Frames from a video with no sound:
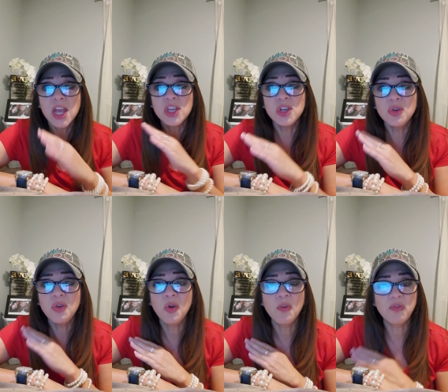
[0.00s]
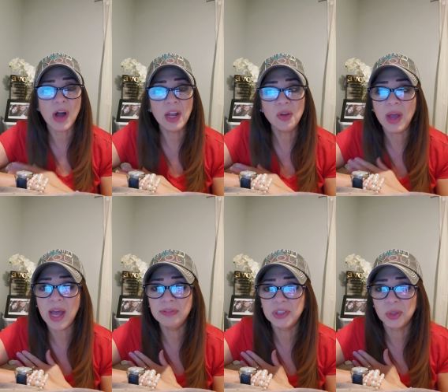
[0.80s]
You who follow
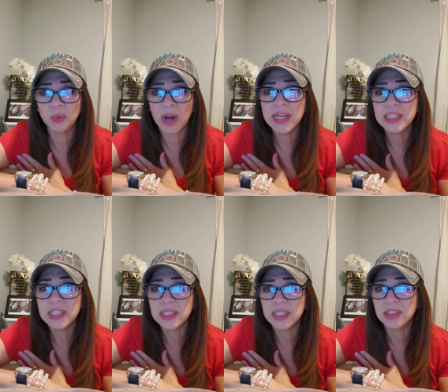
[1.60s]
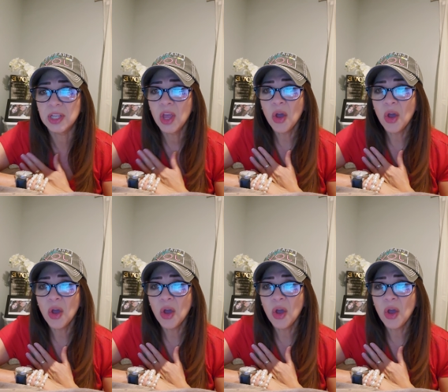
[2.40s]
after righteousness,